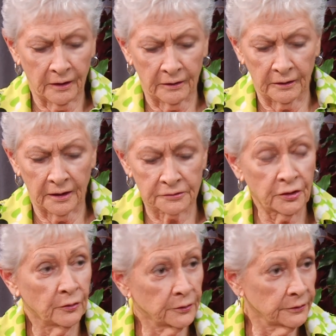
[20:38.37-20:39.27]

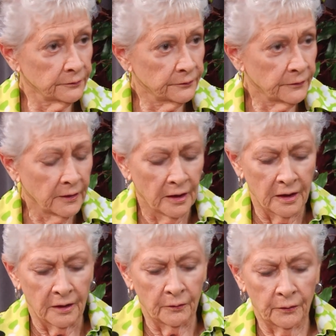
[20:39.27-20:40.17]
October.
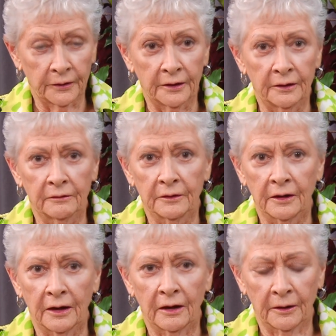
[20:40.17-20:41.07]
We
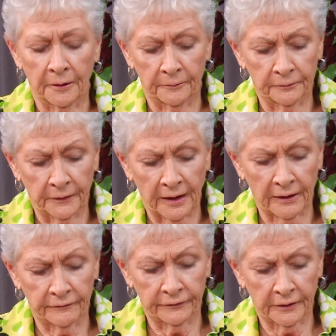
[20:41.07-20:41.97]

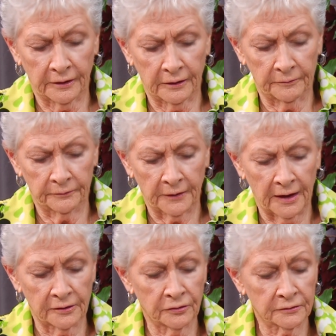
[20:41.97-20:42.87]
have
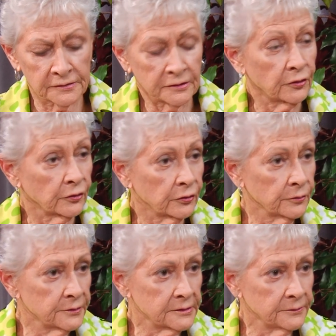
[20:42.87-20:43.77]
annuals and
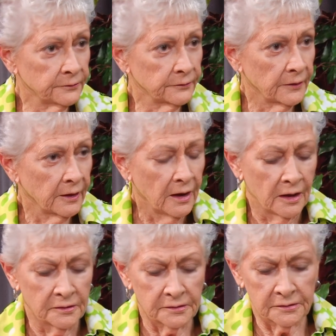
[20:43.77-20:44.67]
herbs.
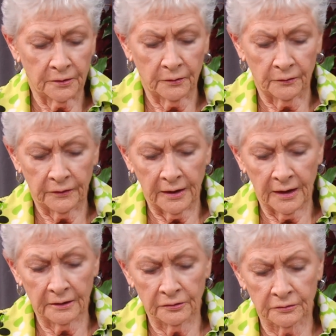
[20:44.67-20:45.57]
So the
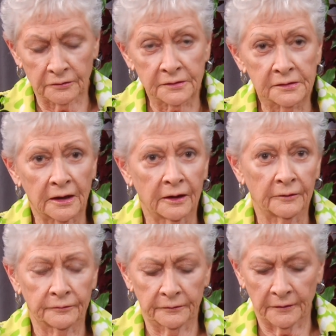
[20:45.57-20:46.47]
annuals
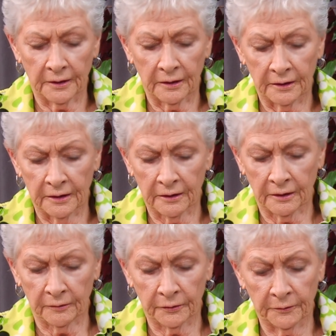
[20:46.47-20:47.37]

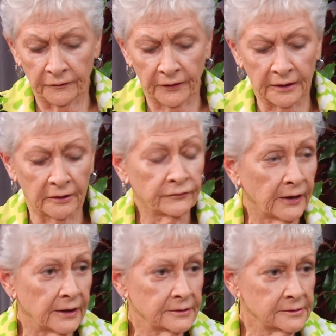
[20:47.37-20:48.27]
will be fading
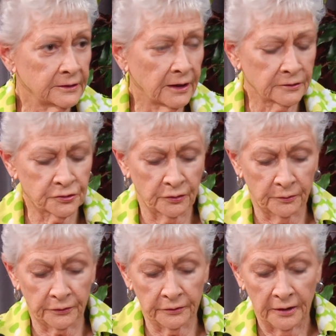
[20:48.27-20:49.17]
fast in
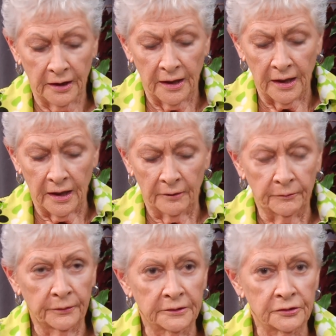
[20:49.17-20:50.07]
October,
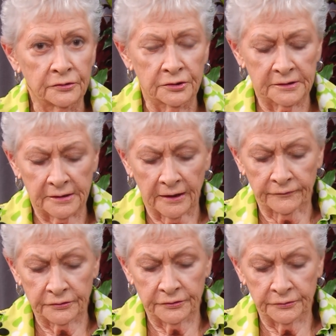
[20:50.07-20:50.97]
but you just have
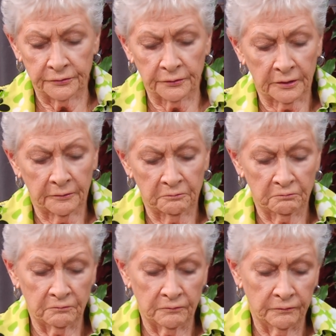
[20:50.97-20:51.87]
to,
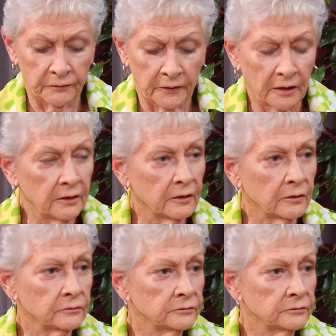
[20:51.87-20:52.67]
you know,